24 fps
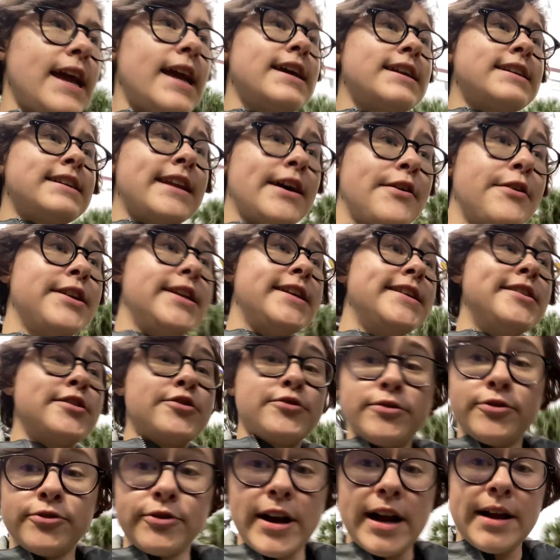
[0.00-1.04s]
and now I need to
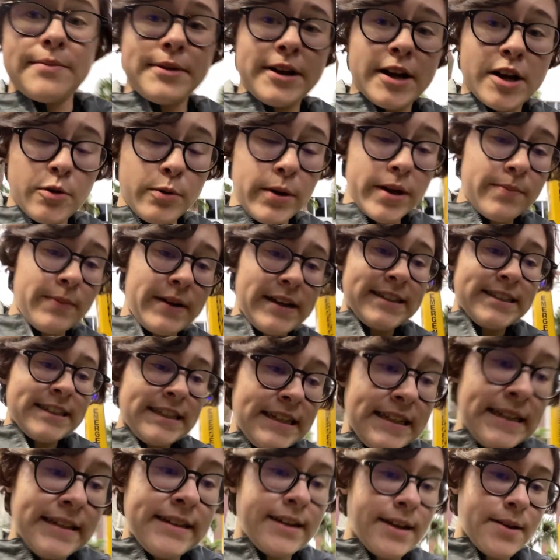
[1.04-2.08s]
grab a quick bite to
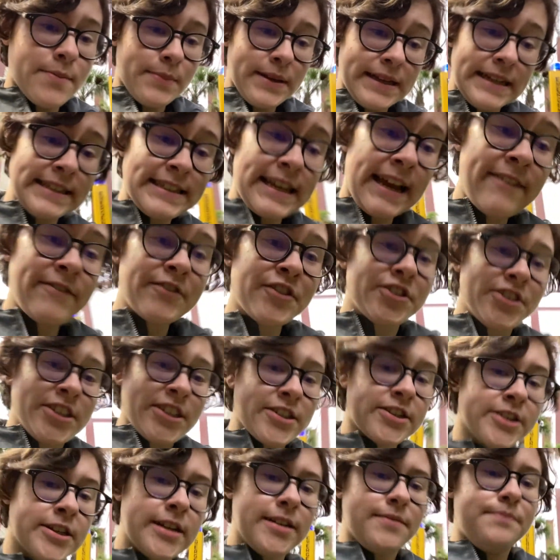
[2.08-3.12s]
eat because after
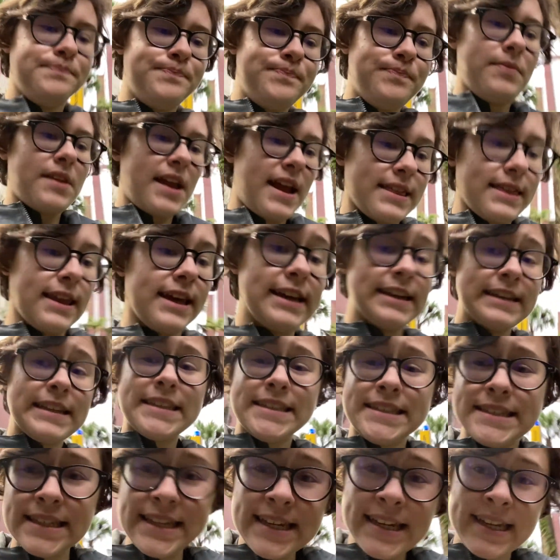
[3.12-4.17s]
dinner at like
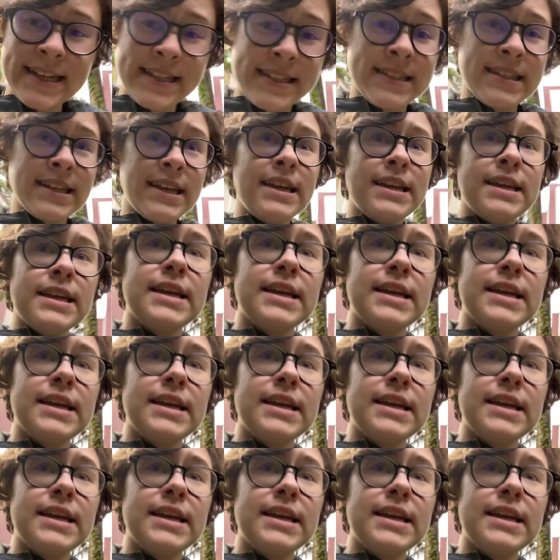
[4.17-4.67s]
6